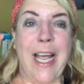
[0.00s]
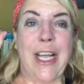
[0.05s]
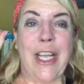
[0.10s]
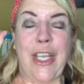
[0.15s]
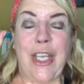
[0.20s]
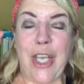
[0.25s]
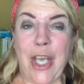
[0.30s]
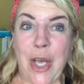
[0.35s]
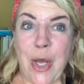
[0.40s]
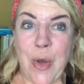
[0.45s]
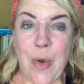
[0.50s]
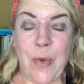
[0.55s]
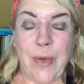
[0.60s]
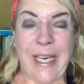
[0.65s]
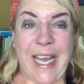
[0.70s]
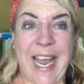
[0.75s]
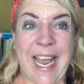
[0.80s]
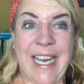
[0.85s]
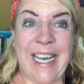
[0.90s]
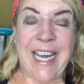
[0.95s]
you
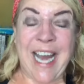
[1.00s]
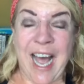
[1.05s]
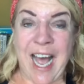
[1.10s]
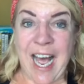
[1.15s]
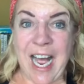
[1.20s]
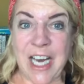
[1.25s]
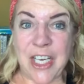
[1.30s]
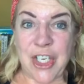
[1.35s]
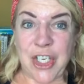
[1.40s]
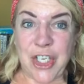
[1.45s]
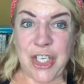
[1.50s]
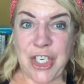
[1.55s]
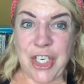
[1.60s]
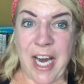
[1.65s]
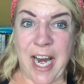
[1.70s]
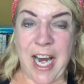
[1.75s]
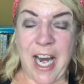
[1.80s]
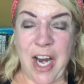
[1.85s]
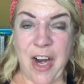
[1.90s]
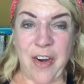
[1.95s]
cannot
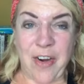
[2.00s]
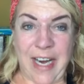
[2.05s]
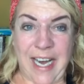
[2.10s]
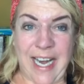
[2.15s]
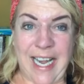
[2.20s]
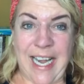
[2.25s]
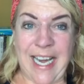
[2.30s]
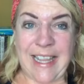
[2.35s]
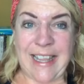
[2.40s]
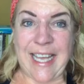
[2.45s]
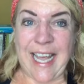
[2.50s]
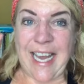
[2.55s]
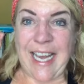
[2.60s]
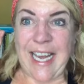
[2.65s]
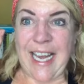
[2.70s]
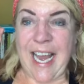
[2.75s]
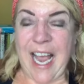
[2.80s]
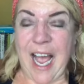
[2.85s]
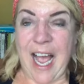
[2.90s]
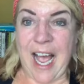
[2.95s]
share
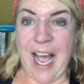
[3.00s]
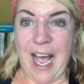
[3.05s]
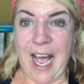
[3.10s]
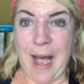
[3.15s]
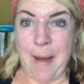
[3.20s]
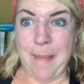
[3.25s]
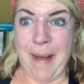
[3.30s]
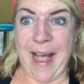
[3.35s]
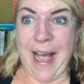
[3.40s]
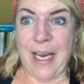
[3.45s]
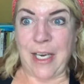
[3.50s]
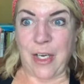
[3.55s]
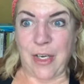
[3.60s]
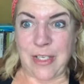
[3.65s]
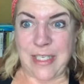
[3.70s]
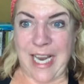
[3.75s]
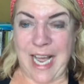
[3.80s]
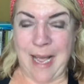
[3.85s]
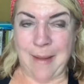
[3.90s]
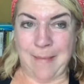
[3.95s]
anything about your
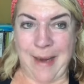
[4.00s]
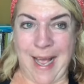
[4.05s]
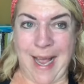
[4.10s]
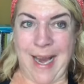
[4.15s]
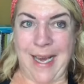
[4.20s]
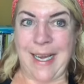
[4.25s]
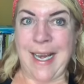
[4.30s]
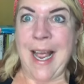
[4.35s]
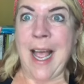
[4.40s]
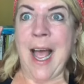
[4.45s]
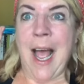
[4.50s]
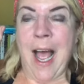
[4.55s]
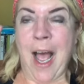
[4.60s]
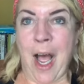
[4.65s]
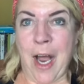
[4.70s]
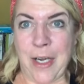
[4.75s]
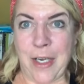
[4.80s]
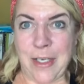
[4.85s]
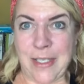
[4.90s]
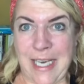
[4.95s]
timeline
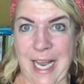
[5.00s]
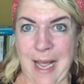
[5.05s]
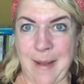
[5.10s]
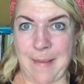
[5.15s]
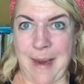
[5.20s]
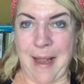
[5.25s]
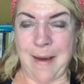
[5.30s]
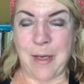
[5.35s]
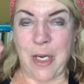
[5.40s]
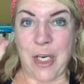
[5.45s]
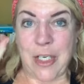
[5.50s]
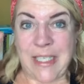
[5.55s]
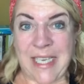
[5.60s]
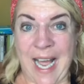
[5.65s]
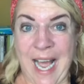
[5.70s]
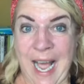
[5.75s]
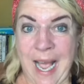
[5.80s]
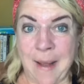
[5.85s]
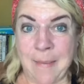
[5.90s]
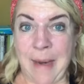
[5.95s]
on your timeline. Your
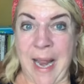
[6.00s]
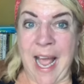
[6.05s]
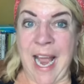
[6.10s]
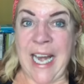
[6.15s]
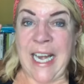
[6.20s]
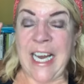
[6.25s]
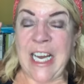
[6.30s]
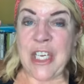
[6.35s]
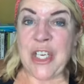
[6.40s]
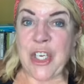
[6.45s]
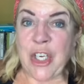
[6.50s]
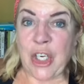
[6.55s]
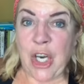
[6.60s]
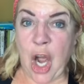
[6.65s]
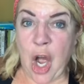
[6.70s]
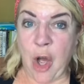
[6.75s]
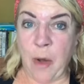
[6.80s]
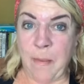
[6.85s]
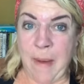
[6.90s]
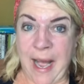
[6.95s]
timeline is your
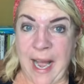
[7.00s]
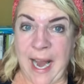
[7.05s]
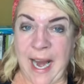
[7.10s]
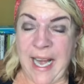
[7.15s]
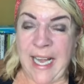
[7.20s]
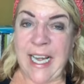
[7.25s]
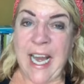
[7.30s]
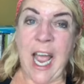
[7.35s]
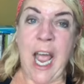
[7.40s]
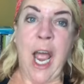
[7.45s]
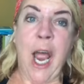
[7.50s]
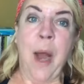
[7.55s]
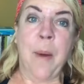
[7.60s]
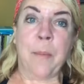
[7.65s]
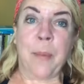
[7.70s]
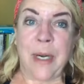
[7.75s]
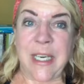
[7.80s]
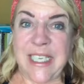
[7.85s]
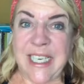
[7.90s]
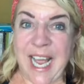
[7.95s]
gold mine.
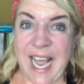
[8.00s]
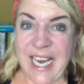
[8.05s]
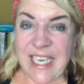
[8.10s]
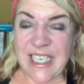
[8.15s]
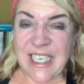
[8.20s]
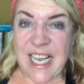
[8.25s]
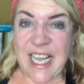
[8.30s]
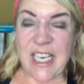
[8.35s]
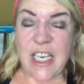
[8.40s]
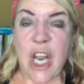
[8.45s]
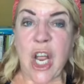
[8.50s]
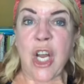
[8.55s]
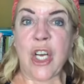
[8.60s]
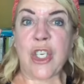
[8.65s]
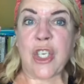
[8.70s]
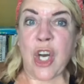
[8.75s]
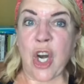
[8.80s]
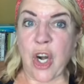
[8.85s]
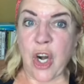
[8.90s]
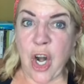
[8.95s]
Protect it.
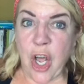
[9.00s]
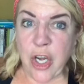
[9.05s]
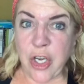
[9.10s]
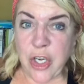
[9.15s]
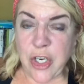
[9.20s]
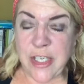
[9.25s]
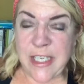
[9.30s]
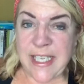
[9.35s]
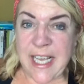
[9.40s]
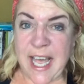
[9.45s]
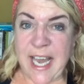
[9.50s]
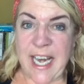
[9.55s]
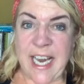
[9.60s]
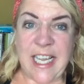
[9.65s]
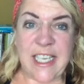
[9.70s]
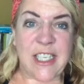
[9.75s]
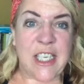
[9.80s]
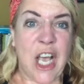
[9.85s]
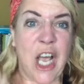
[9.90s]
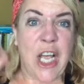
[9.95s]
Turn on your
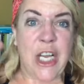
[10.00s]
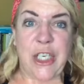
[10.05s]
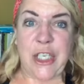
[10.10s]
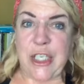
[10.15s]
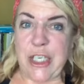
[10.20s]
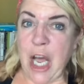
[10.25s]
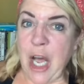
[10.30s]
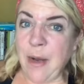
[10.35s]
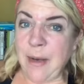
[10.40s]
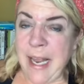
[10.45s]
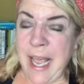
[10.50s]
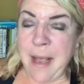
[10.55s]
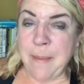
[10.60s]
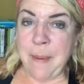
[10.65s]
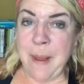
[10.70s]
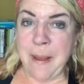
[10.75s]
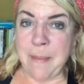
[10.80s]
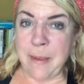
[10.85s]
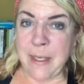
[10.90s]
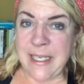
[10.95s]
settings. Don't let
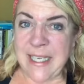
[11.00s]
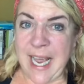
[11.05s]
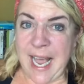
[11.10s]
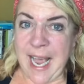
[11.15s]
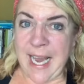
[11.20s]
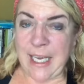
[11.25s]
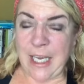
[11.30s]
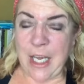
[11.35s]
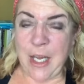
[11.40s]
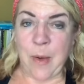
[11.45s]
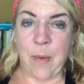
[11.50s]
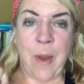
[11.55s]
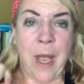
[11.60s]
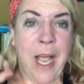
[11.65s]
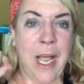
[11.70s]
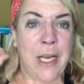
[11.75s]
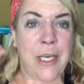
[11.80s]
people tag you.